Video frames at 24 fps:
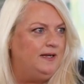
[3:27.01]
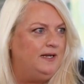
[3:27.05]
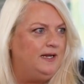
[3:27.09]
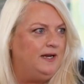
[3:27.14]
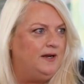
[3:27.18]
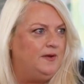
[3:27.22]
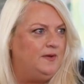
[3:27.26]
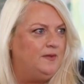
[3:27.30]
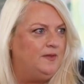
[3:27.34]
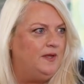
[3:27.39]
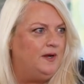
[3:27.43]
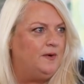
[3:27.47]
You
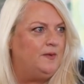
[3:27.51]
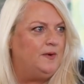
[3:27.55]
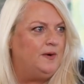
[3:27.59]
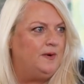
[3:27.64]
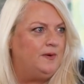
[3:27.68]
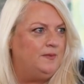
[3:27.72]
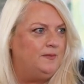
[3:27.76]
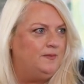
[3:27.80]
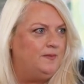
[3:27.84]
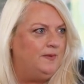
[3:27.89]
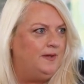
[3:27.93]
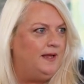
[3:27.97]
know, there
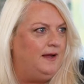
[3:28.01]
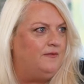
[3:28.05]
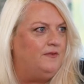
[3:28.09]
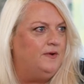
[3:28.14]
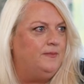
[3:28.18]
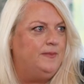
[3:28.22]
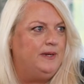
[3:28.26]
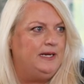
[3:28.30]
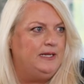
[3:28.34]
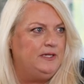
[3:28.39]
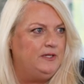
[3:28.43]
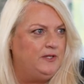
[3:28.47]
were
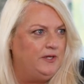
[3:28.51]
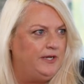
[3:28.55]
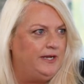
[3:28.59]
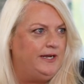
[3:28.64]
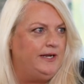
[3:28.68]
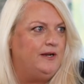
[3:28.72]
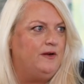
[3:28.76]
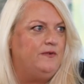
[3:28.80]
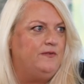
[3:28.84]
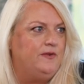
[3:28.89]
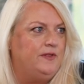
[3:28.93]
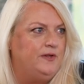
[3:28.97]
everybody
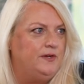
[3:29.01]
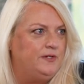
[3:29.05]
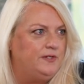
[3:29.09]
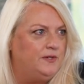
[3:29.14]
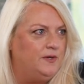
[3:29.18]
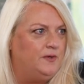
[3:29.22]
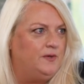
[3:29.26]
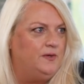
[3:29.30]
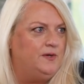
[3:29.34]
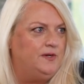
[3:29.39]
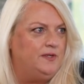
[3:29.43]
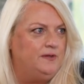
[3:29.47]
looking over their
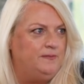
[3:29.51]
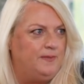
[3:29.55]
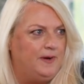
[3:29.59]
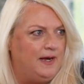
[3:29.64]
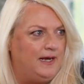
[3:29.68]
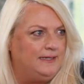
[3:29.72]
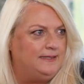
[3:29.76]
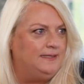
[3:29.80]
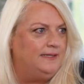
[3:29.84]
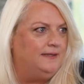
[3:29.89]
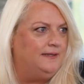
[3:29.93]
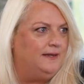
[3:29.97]
shoulder, the
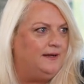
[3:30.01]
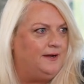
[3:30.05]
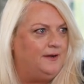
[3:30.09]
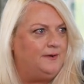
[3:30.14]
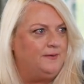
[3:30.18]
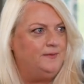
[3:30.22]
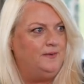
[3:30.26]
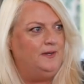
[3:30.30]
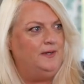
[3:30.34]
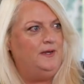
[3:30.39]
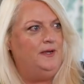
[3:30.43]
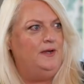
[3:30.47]
boss, you
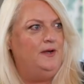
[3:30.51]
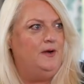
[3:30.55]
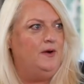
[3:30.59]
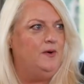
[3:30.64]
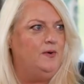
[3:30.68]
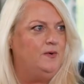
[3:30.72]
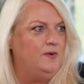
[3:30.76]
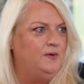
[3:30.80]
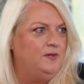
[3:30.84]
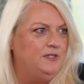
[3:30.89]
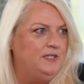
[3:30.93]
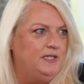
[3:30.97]
know,
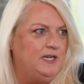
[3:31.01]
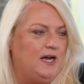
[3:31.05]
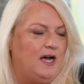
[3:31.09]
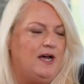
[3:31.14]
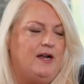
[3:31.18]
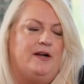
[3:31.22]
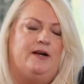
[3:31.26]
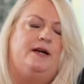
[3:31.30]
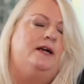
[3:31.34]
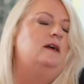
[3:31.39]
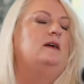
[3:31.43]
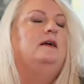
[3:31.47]
owner's
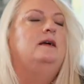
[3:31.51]
daughter.